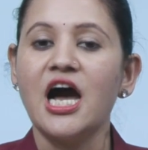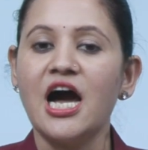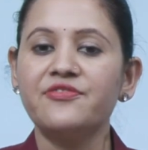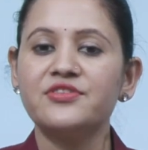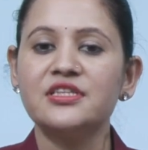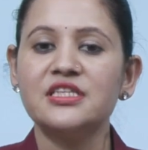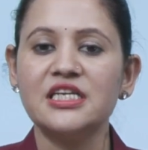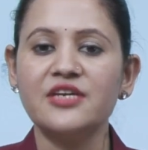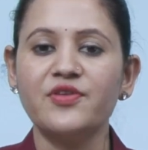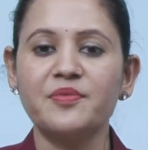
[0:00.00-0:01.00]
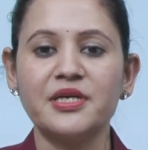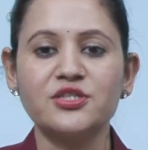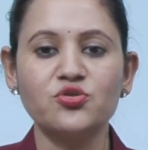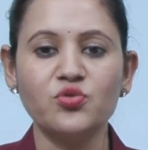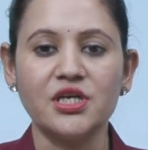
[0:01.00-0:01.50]
After
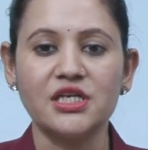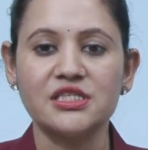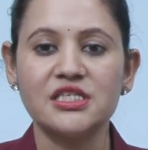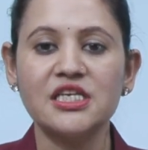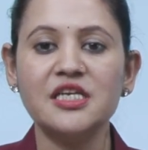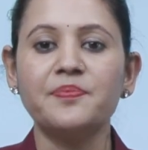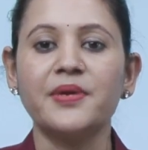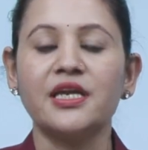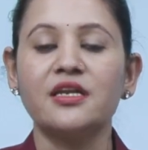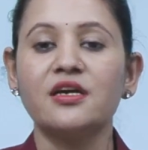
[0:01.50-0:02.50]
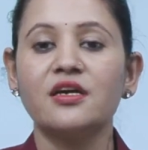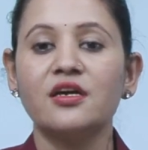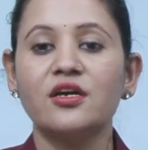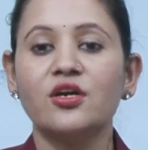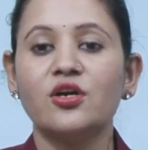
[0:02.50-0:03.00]
1/2 years, he paid
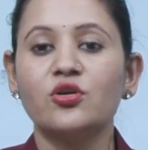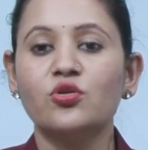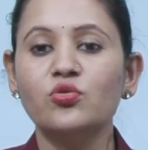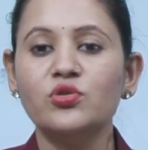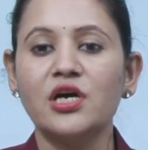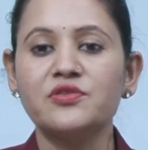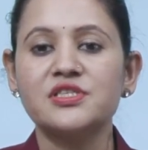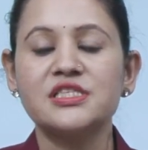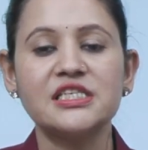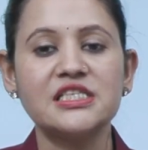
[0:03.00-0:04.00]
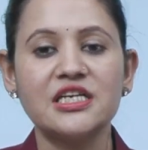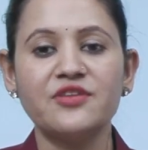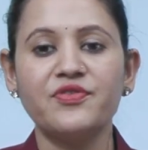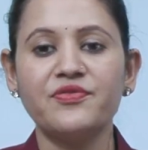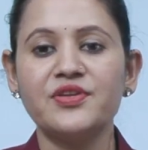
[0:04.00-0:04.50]

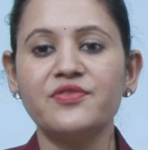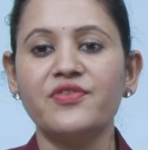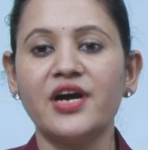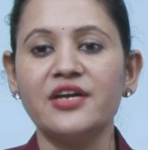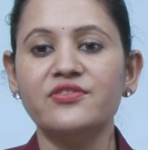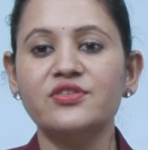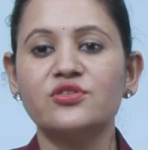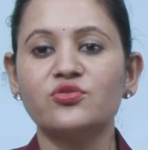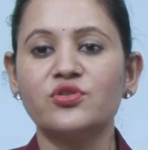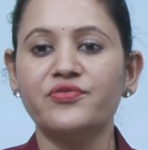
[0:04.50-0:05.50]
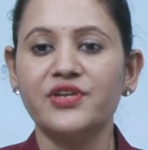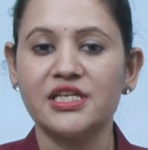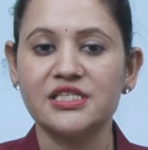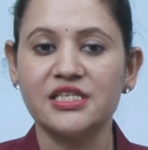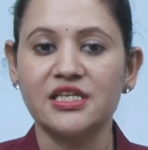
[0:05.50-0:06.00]
2,655 to the
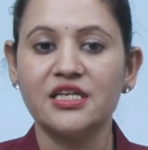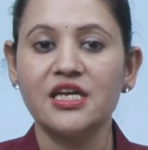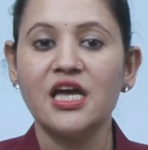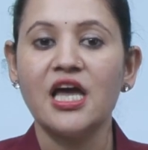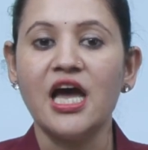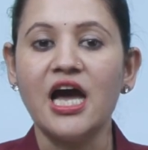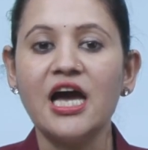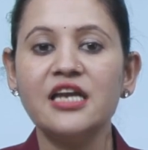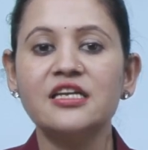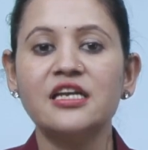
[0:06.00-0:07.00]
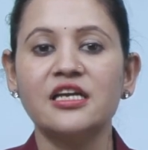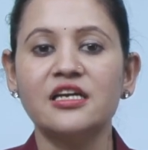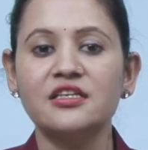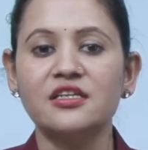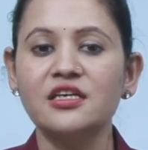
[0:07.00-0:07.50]
financier and
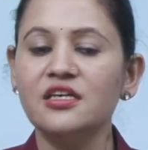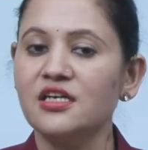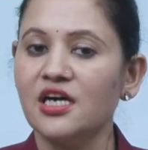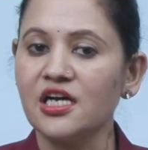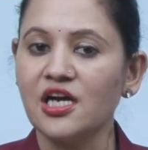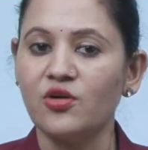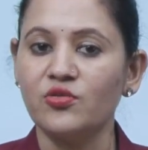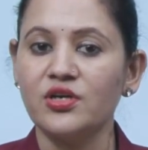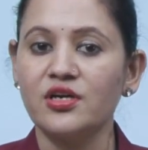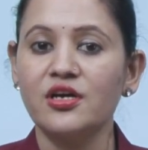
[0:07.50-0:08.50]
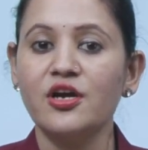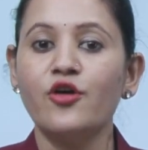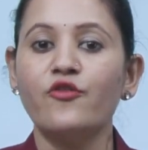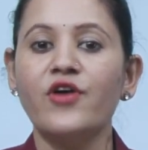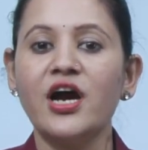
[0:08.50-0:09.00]
clear the account.
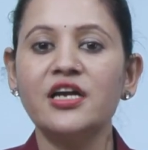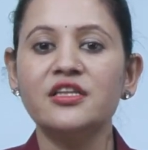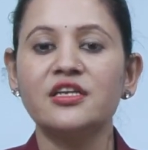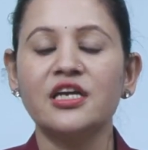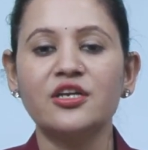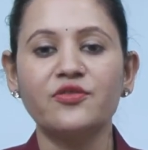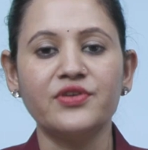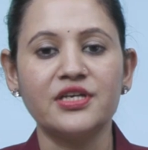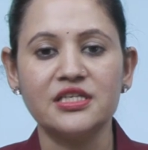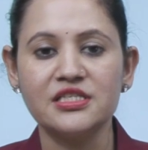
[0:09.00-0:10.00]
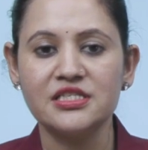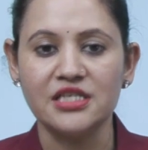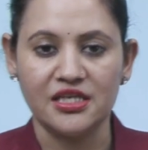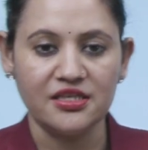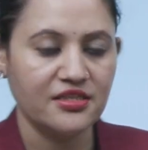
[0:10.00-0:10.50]
Find the rate of interest T.